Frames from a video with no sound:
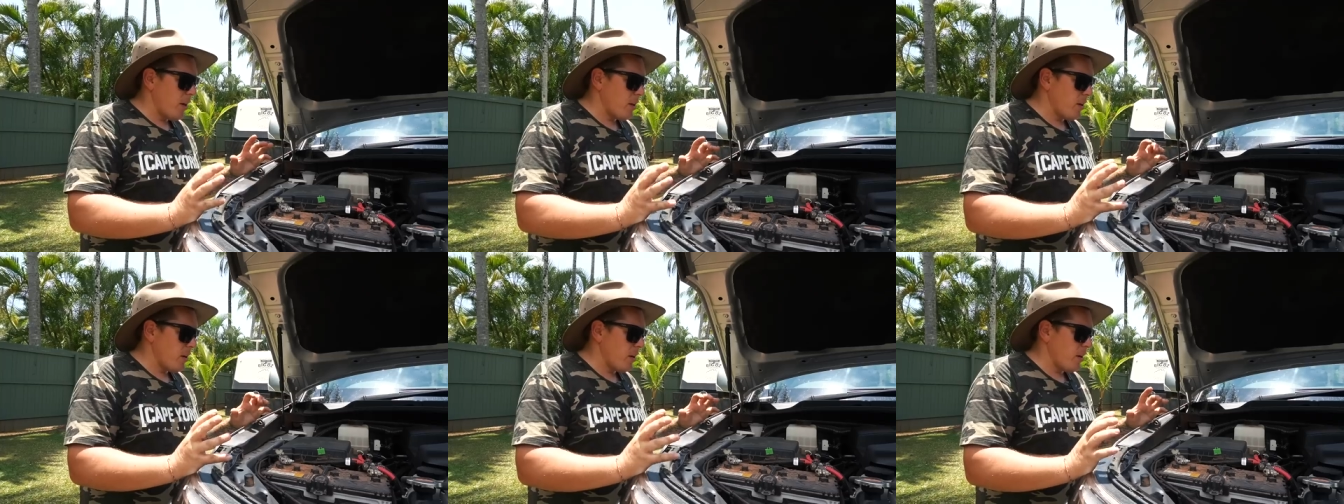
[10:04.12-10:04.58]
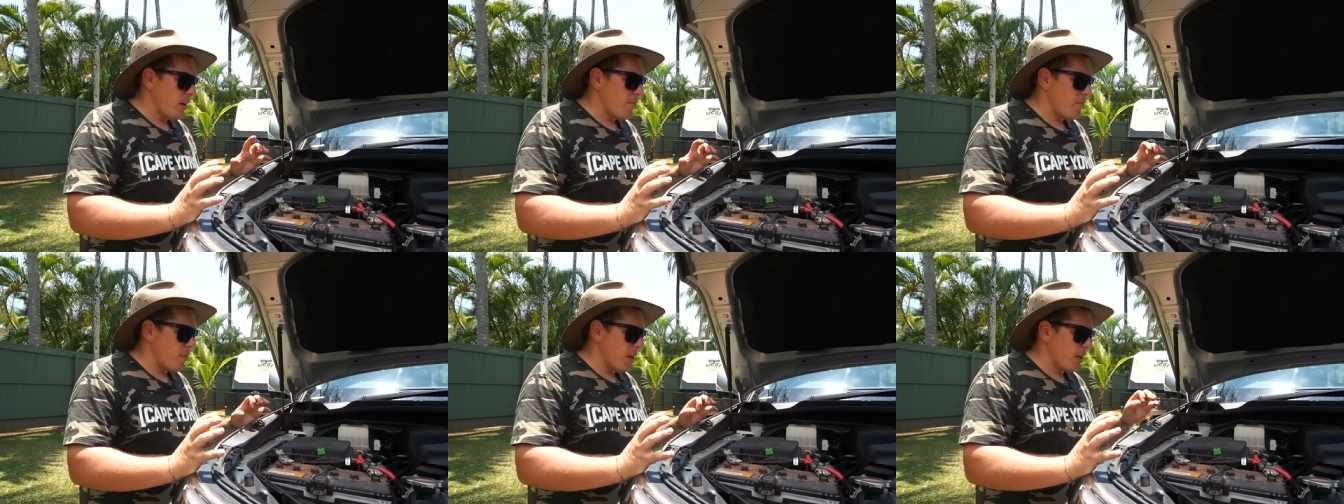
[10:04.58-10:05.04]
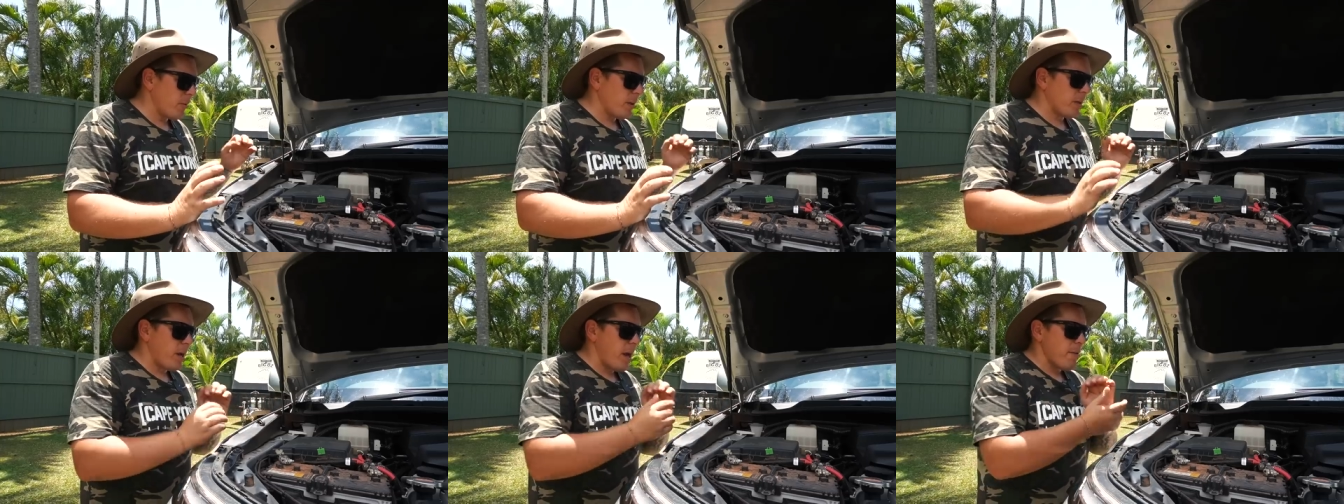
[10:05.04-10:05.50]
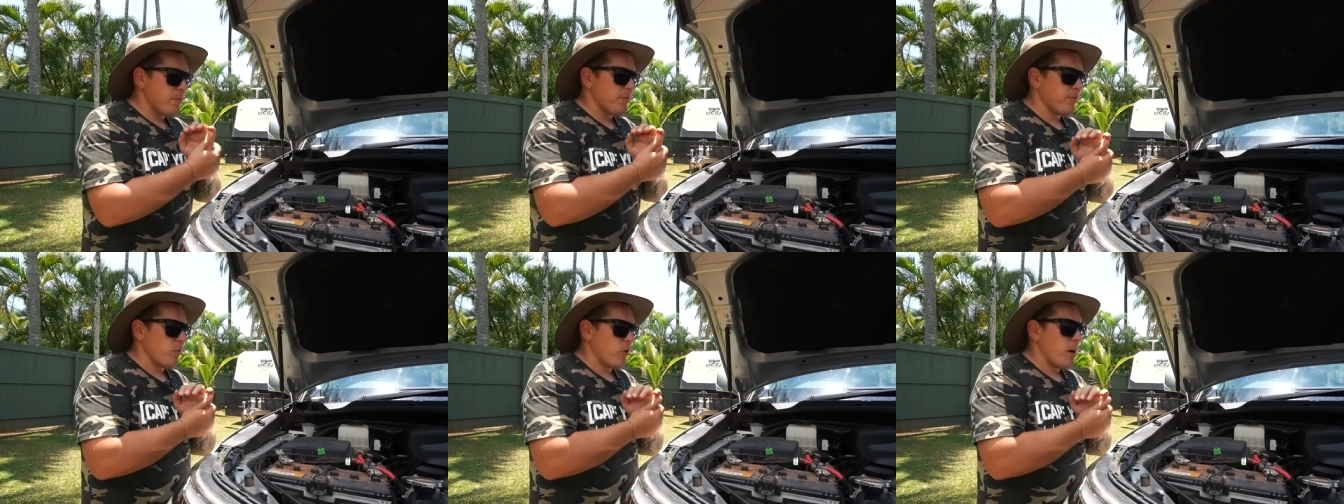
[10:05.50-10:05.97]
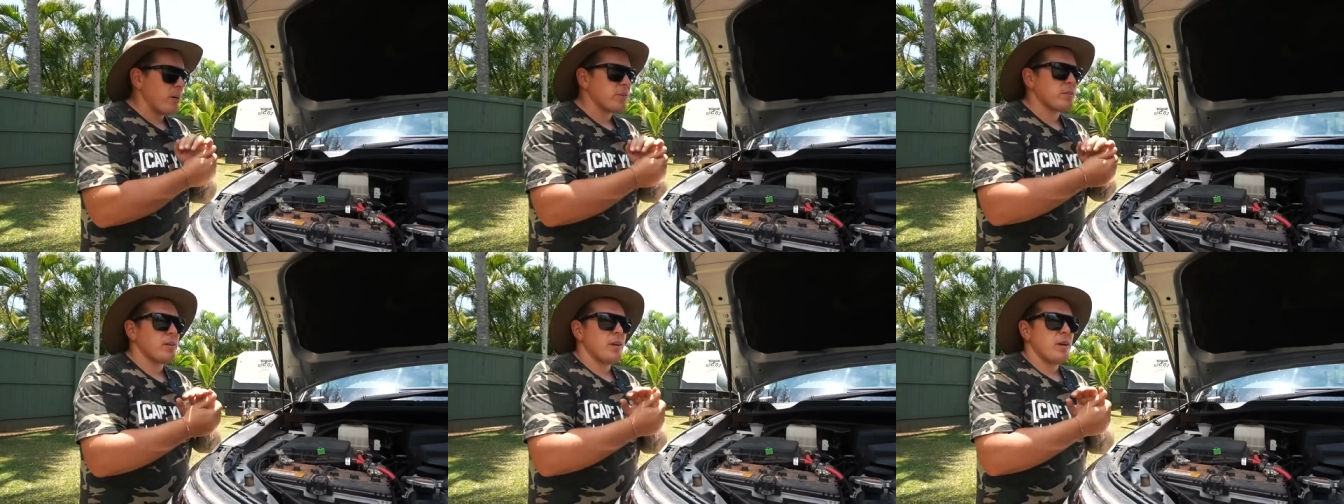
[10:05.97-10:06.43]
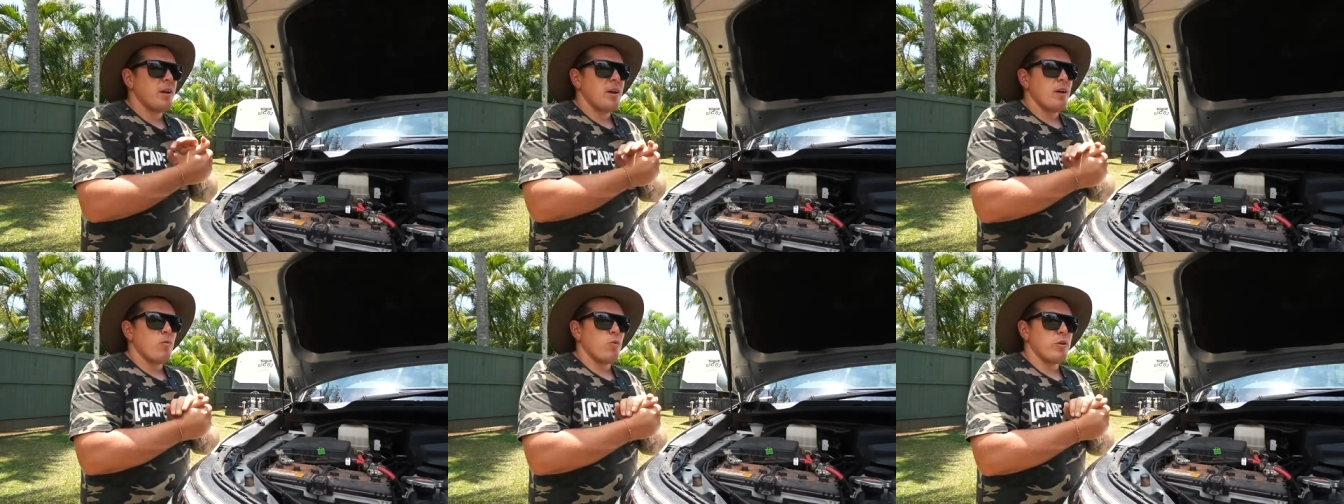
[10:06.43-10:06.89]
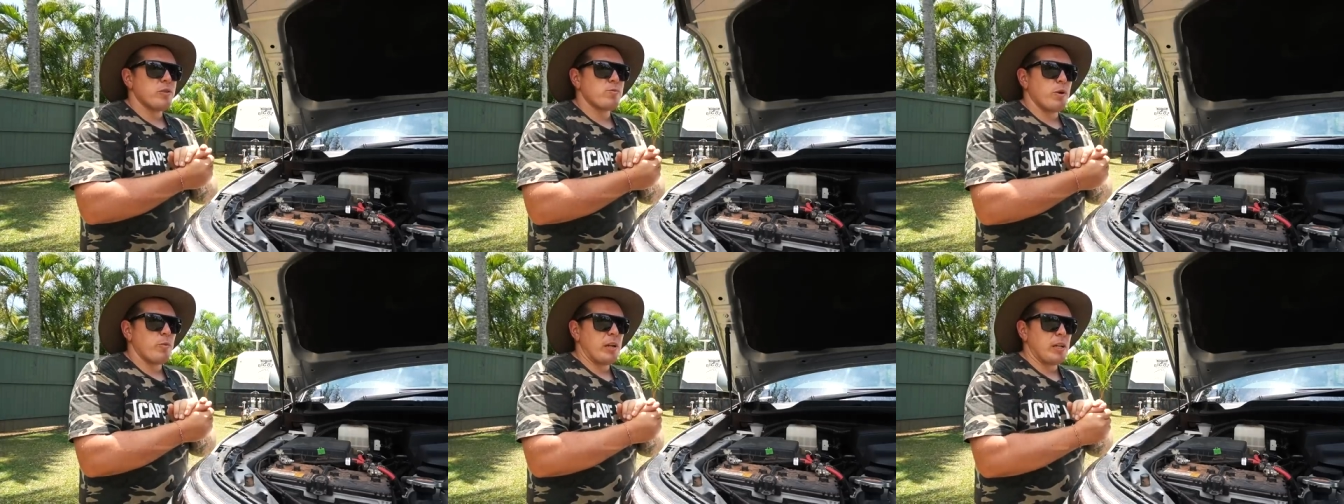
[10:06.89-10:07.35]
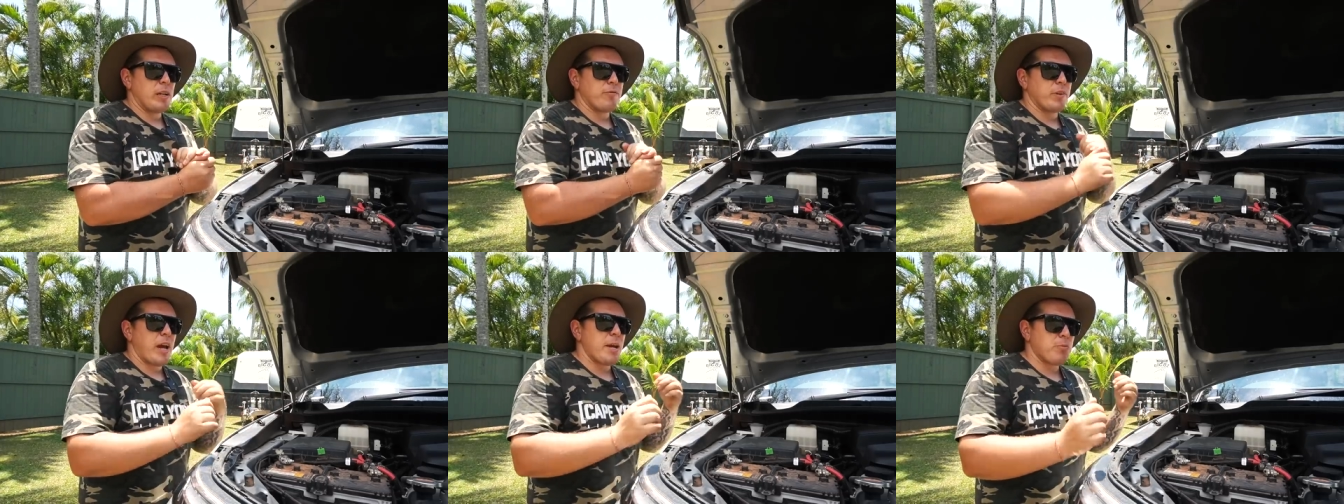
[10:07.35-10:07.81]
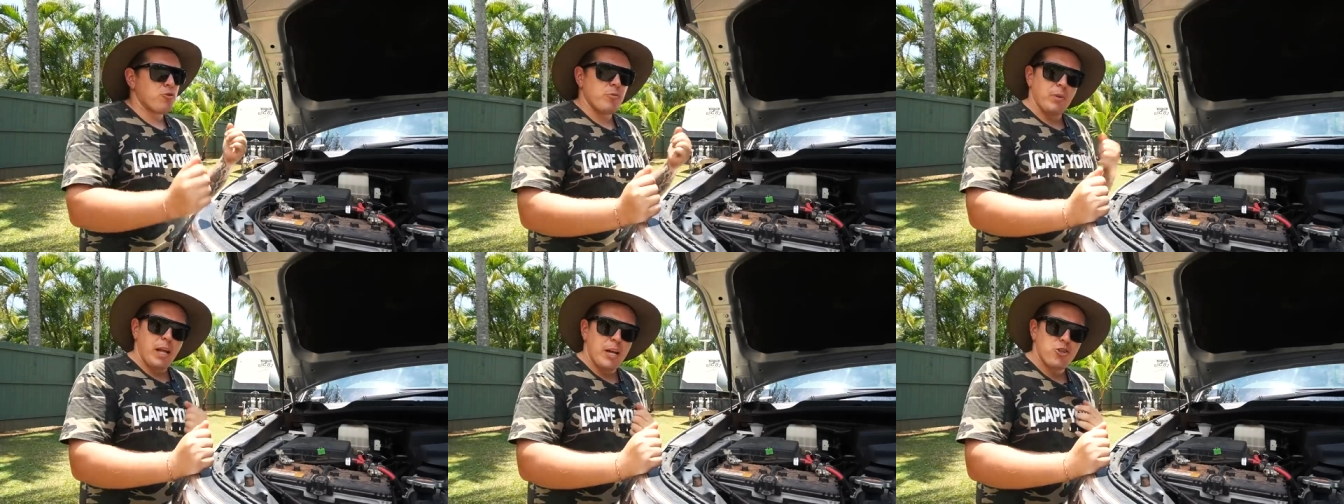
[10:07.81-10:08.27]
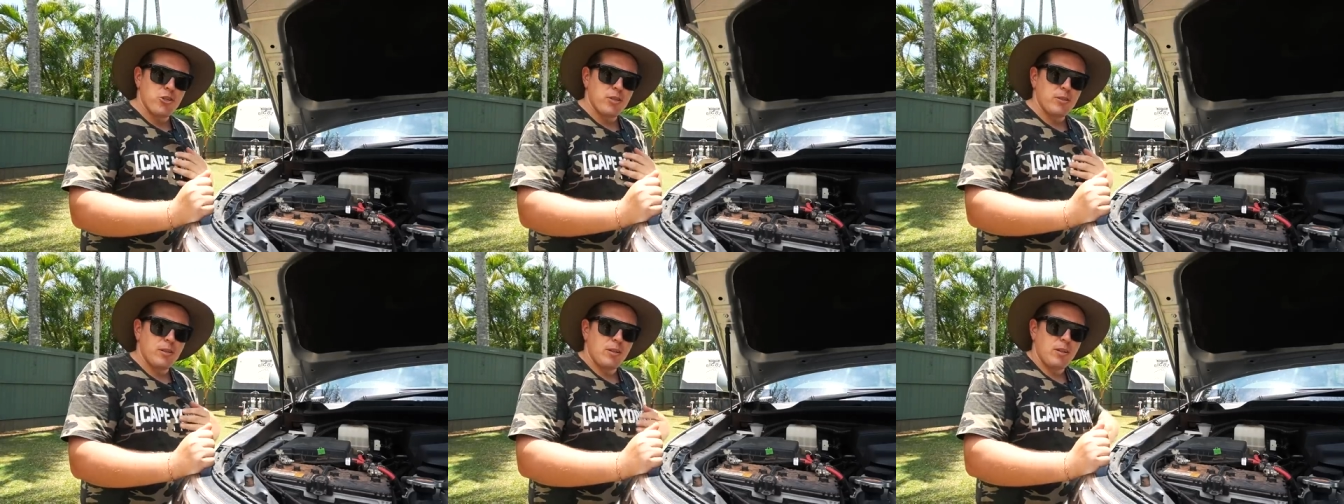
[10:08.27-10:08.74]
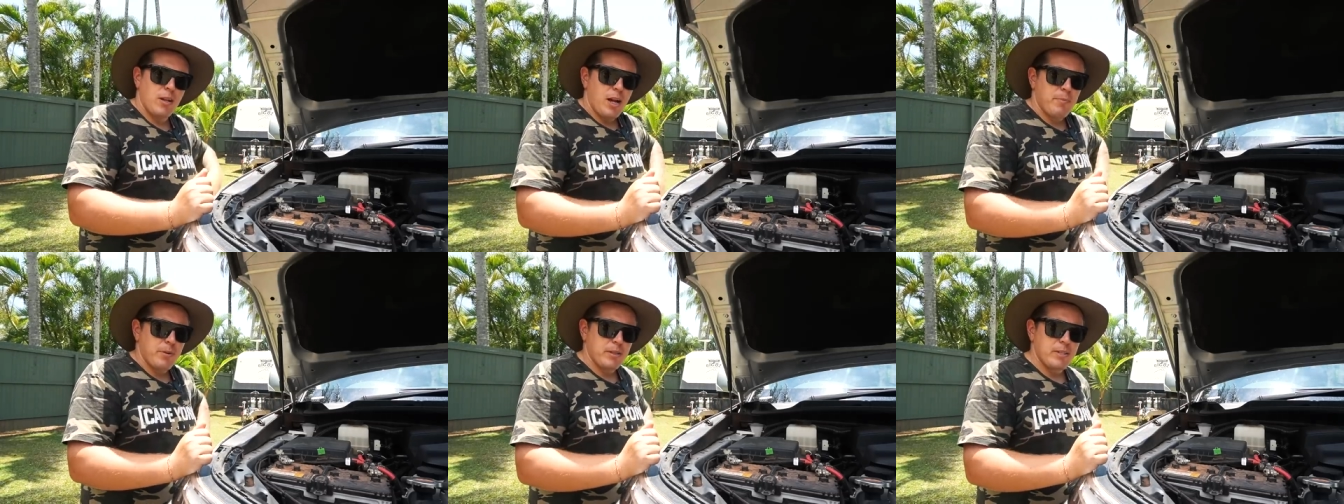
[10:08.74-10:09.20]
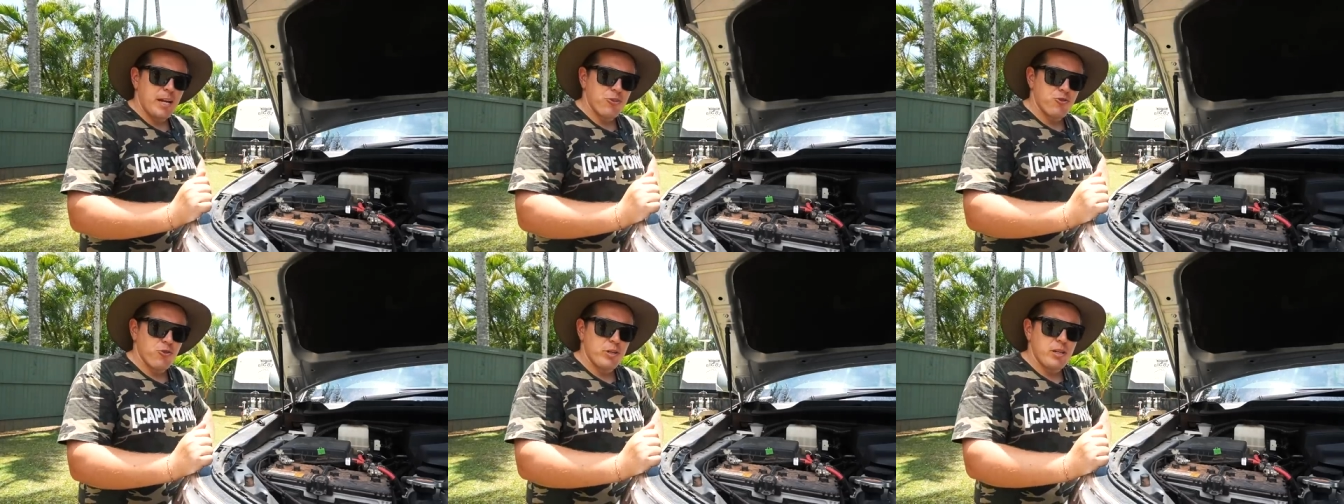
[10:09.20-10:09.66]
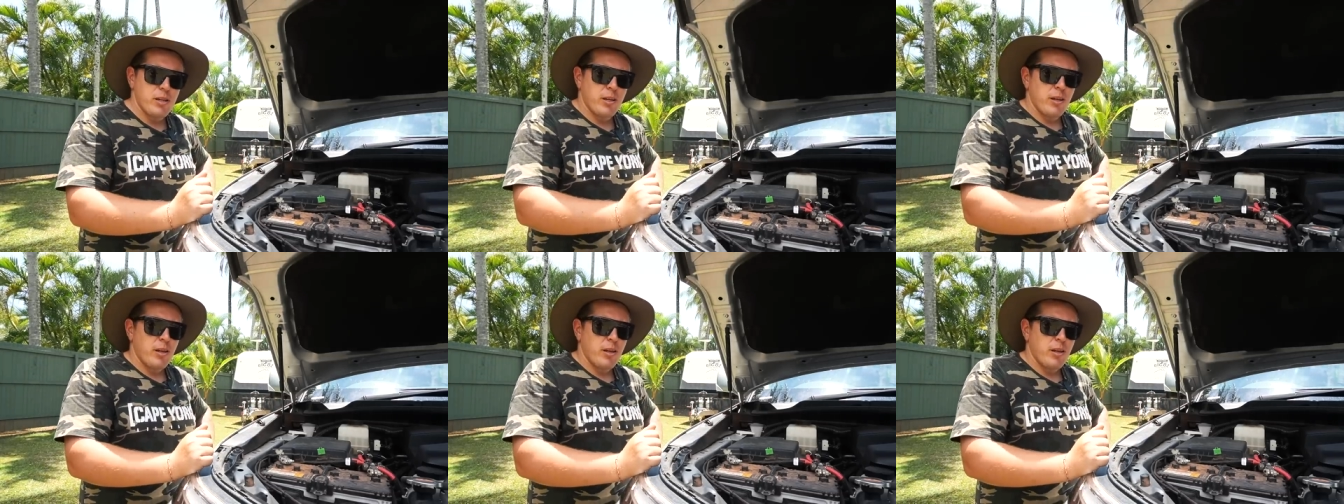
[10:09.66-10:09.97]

Another big thing that happened for us was when we left Cape Tribulation up at Daintree,